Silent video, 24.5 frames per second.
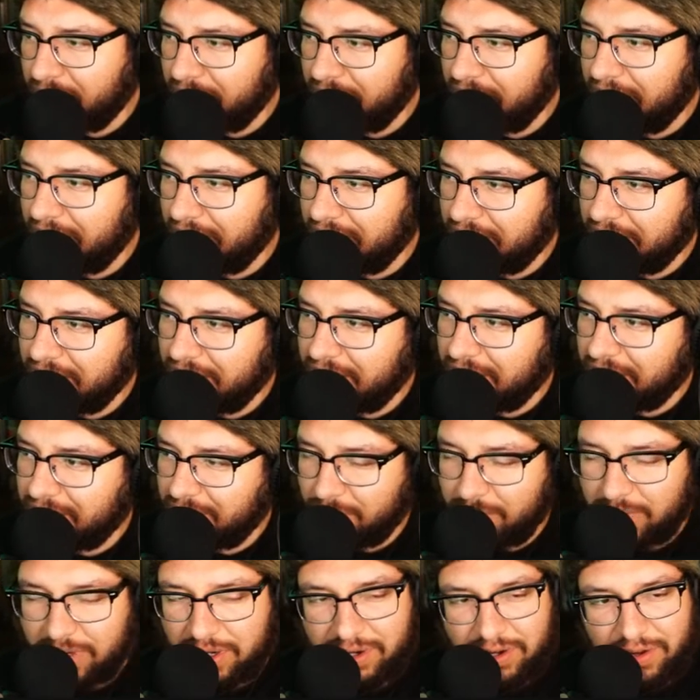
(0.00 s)
and
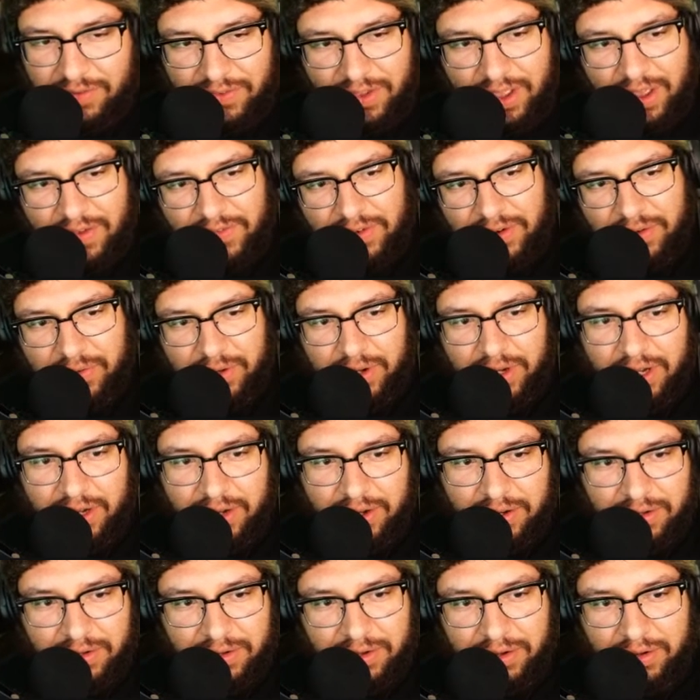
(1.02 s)
Twitter if you haven't already,
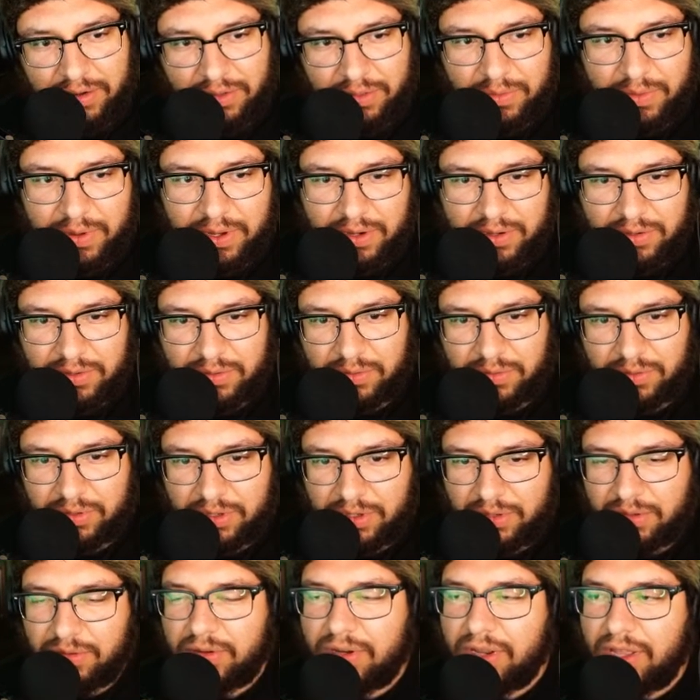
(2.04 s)
or
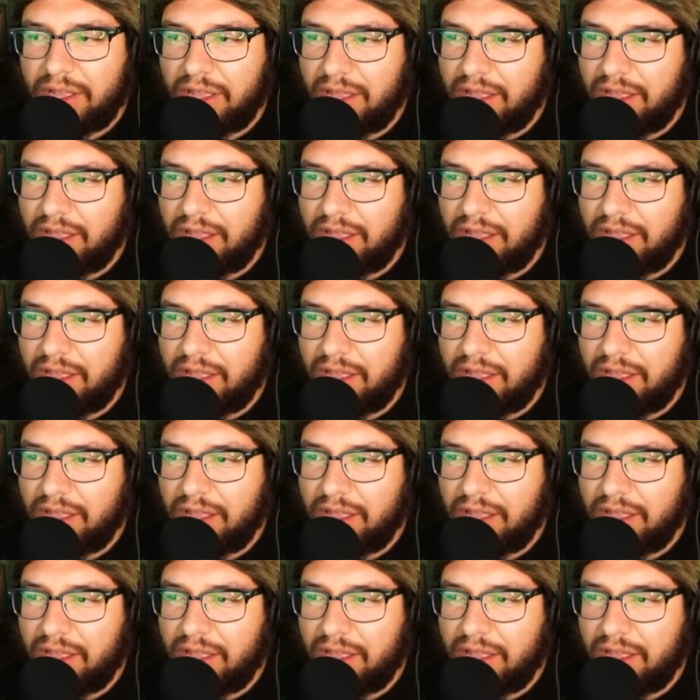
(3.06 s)
Earthquake_dude.